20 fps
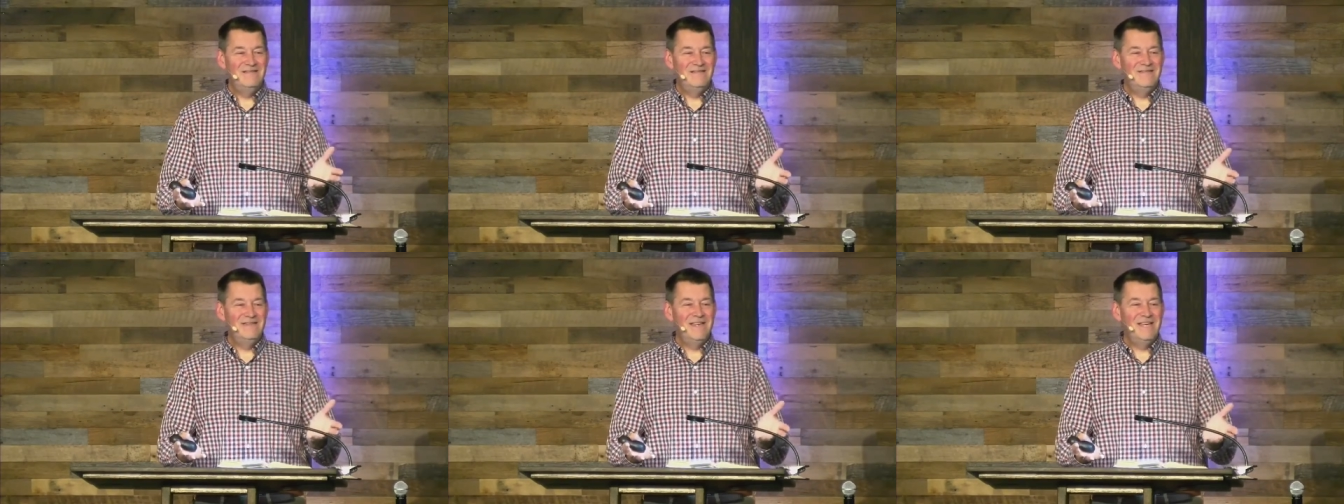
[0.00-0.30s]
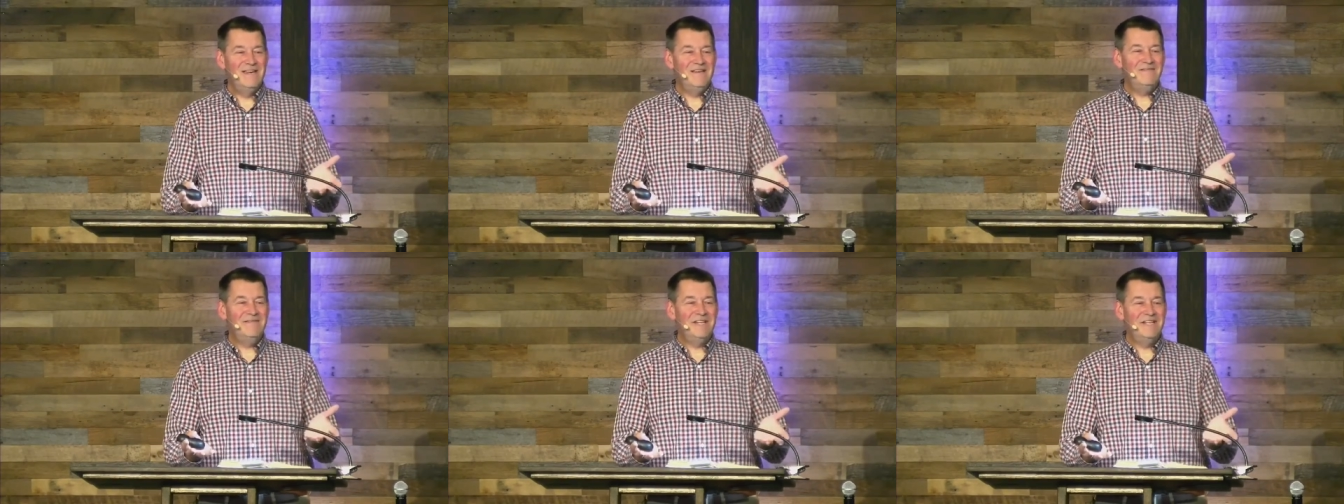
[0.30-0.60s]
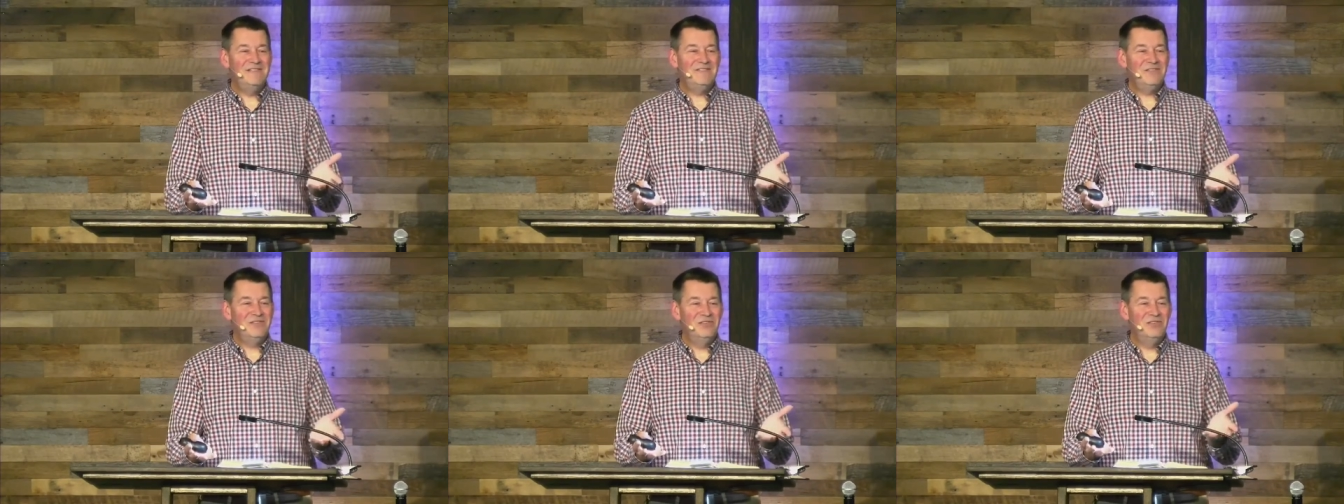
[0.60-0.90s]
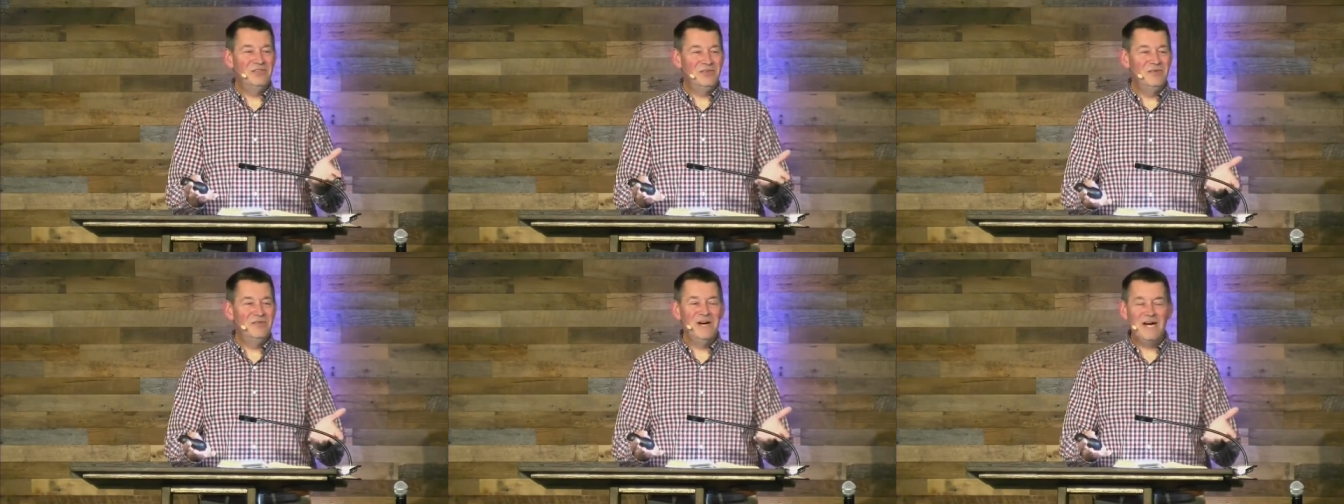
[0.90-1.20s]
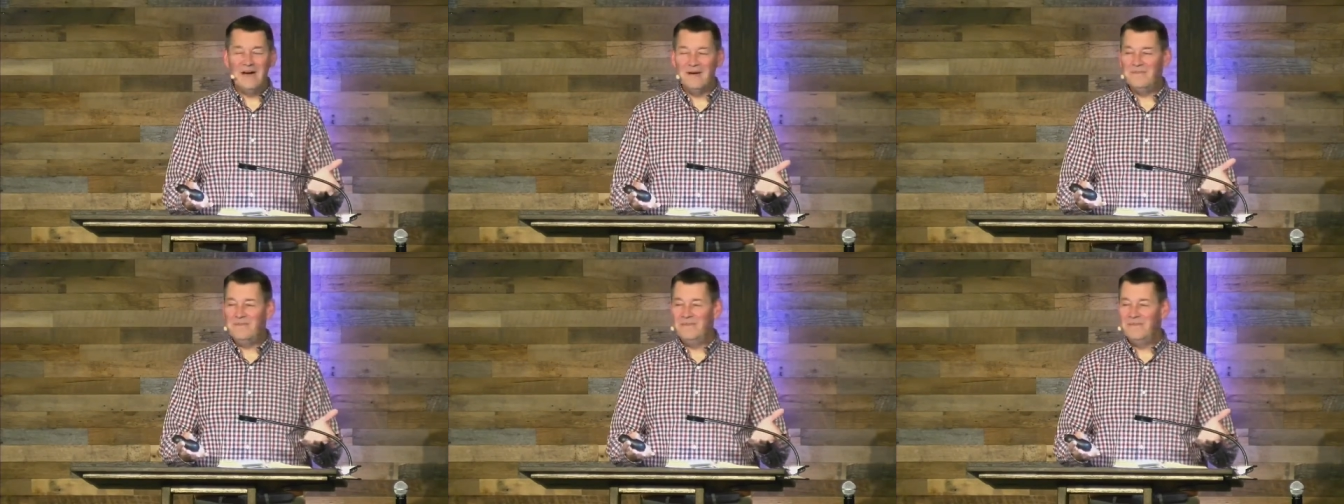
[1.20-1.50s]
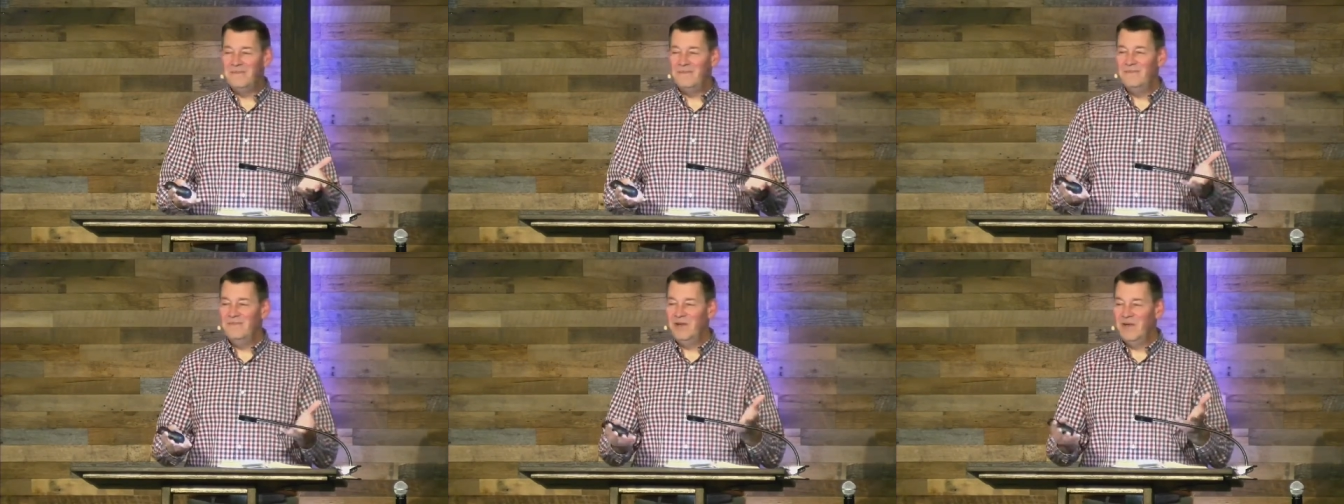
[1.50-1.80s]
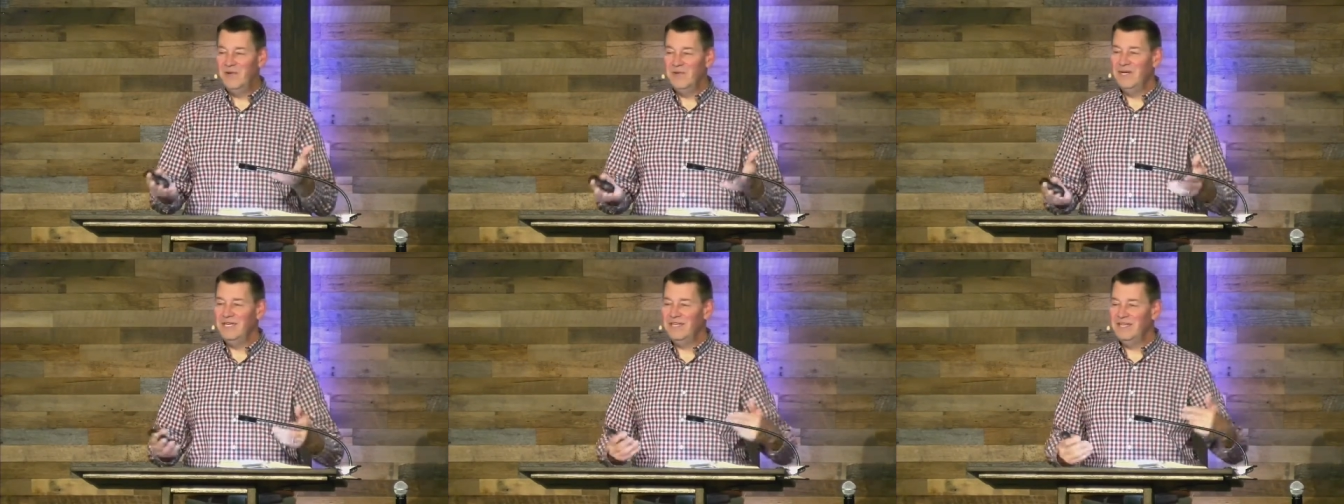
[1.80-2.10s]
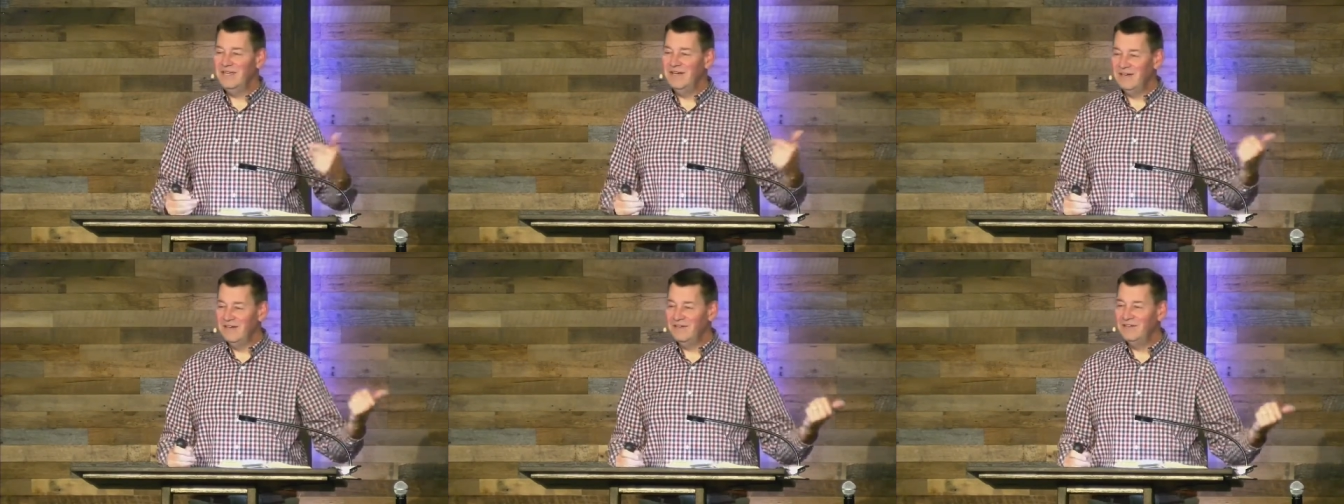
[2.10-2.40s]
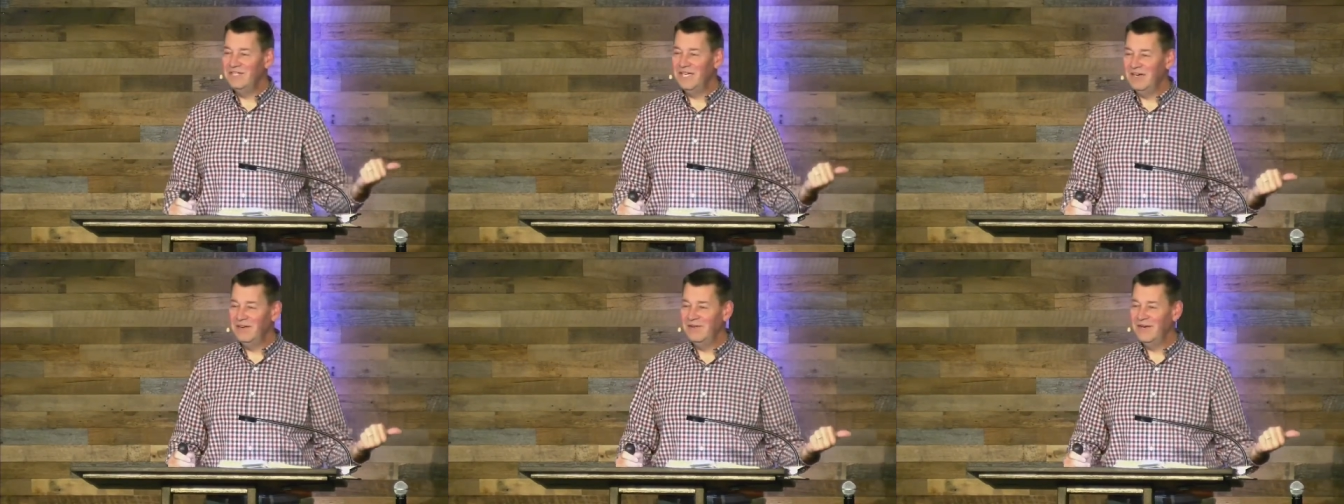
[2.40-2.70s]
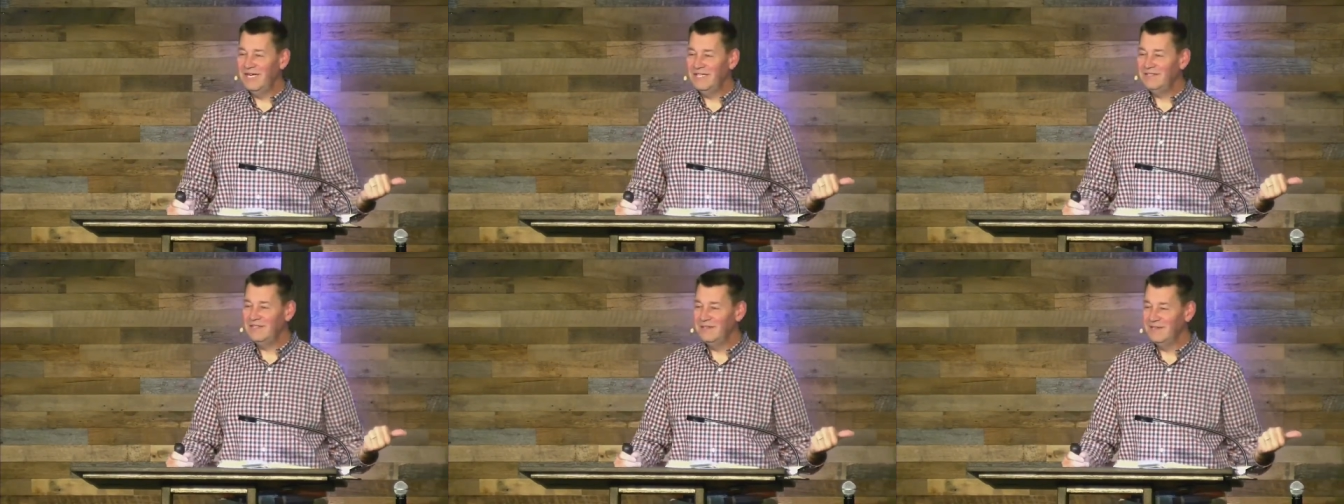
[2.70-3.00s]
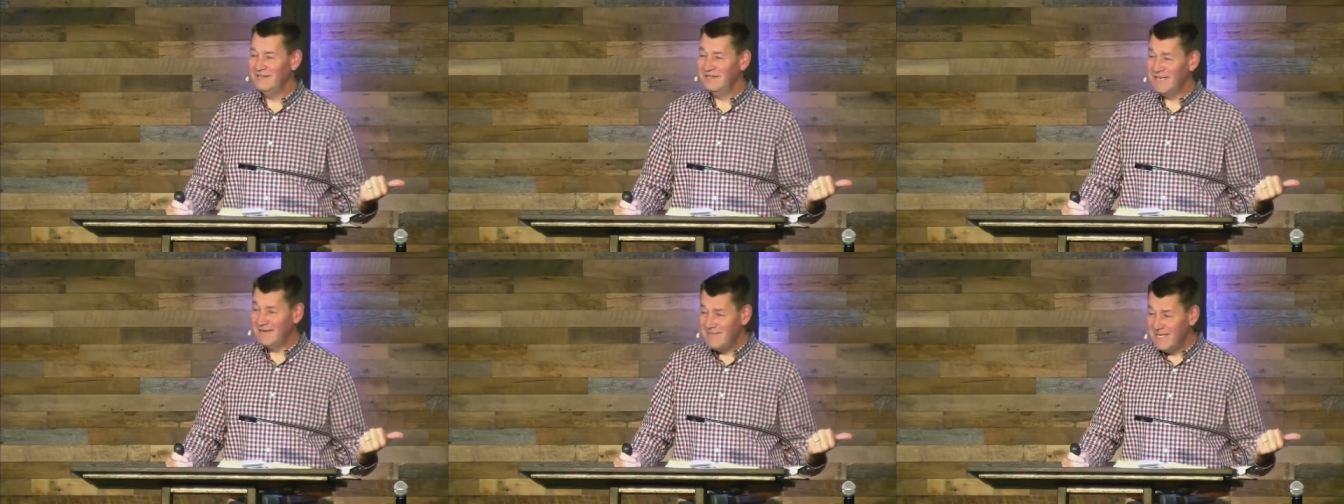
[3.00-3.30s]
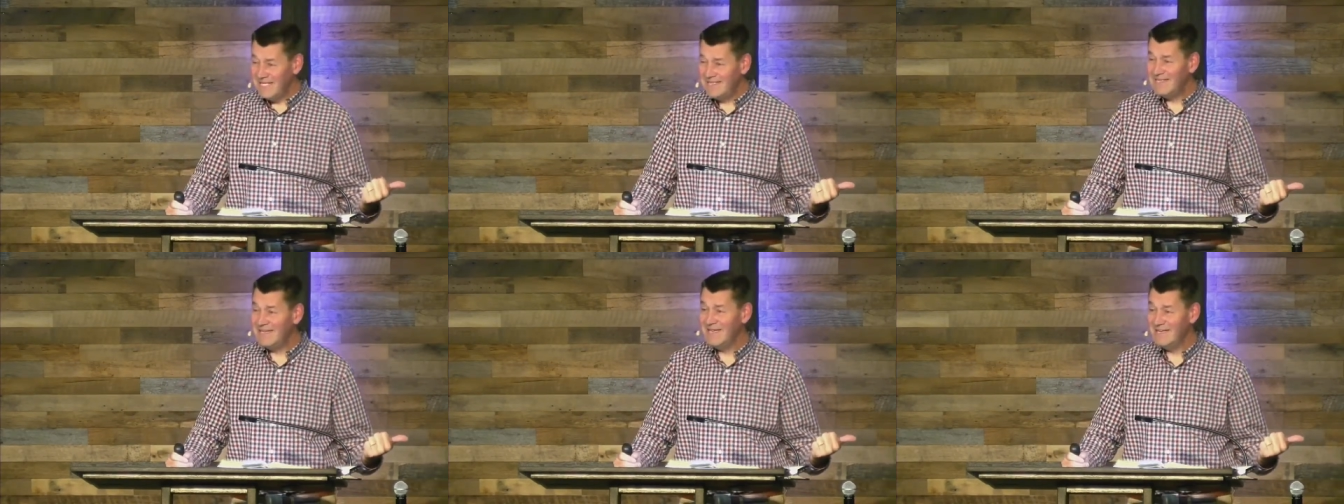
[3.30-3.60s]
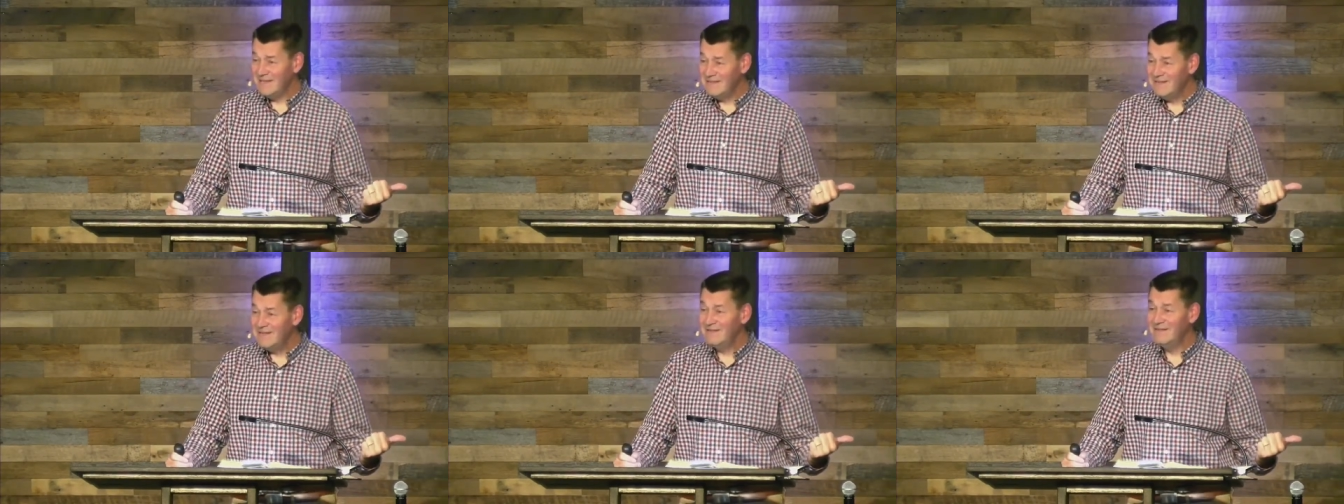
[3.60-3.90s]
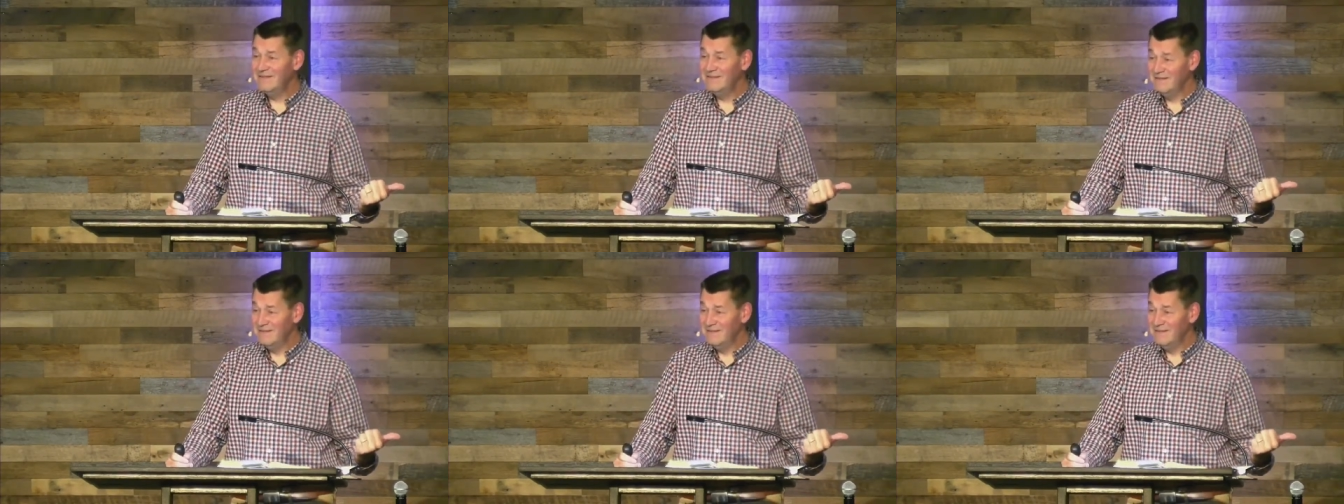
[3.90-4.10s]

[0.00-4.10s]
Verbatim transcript: none of us grew up knowing the younger generation. Does that make sense?